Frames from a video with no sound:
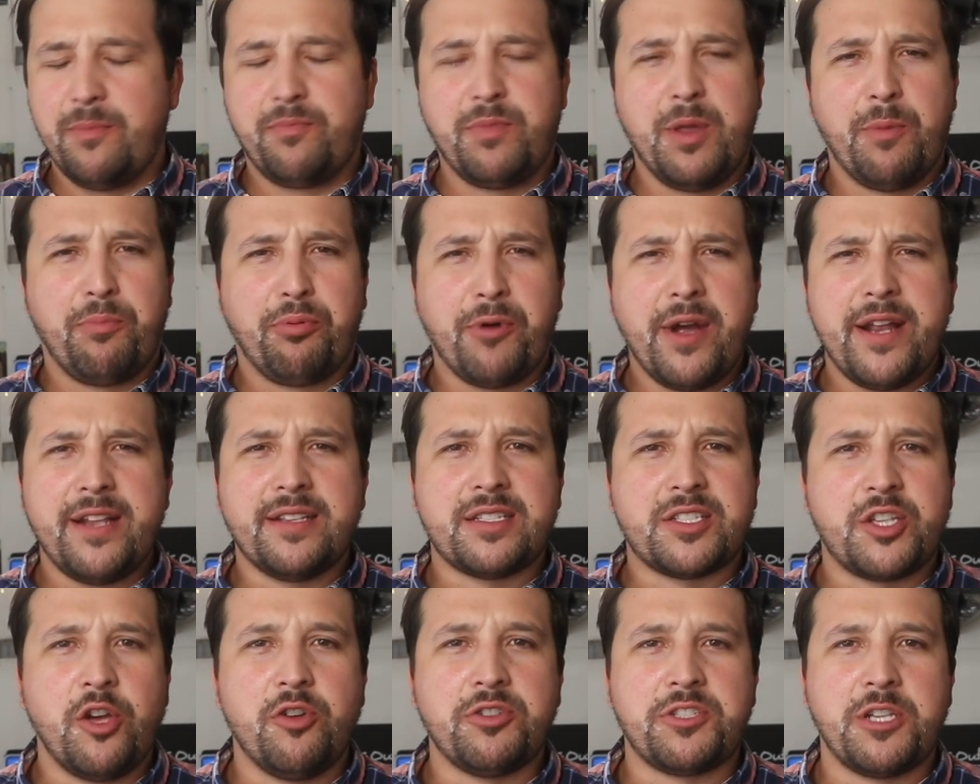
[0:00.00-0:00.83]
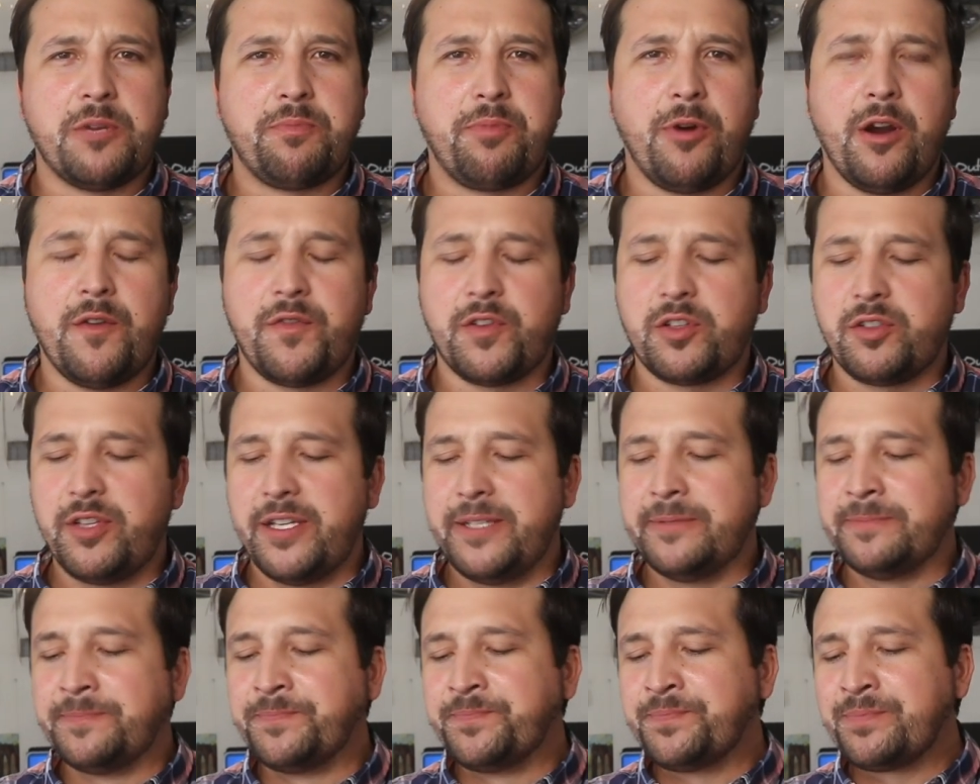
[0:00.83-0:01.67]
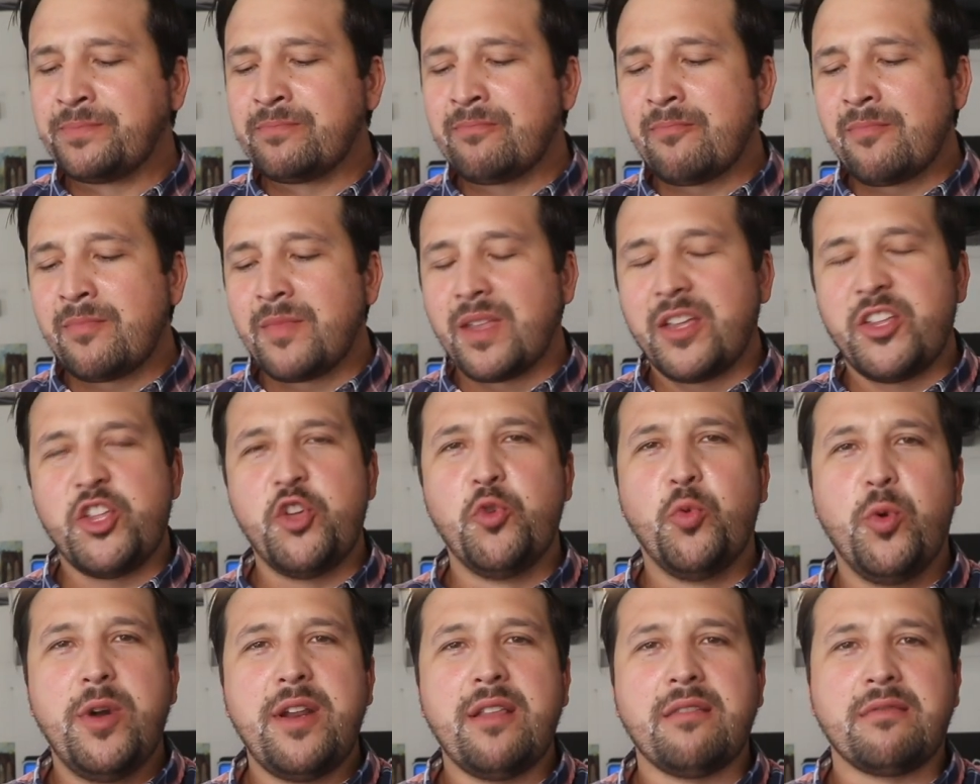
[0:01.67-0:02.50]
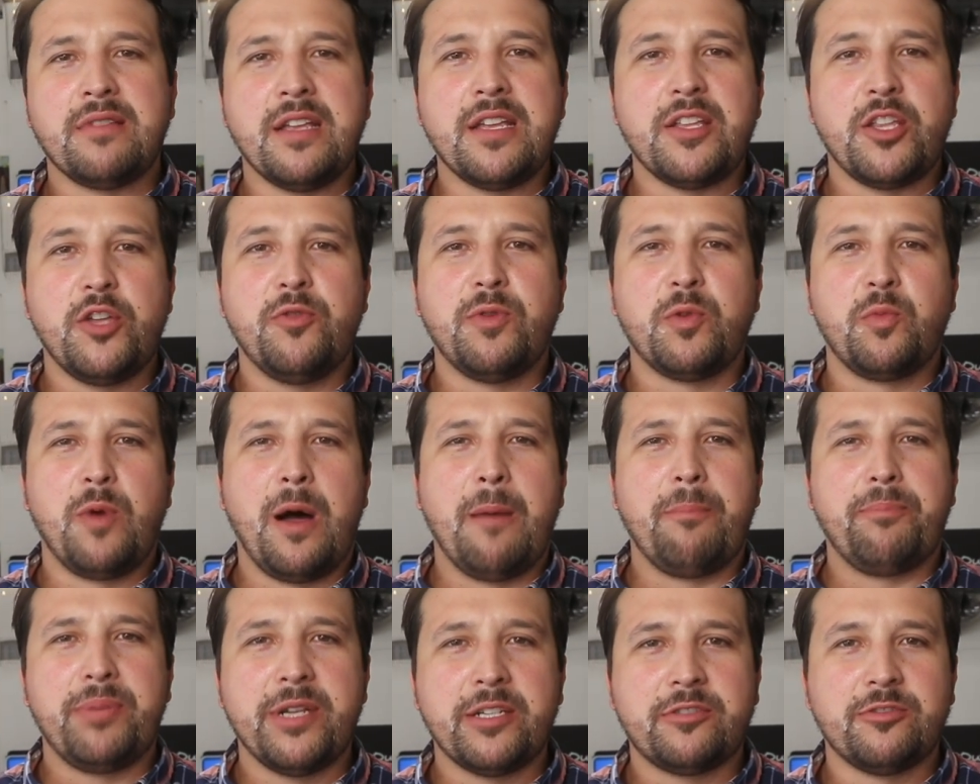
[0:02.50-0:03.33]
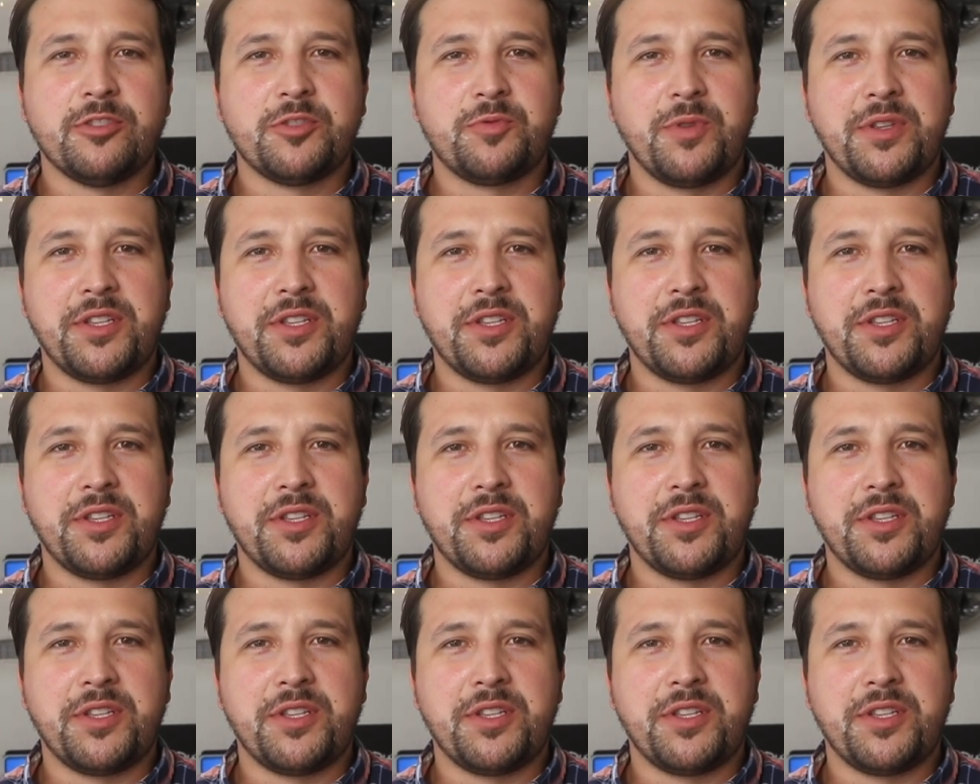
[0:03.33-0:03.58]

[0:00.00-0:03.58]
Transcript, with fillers: the bread is toasted perfectly. You wouldn't think you would want pickles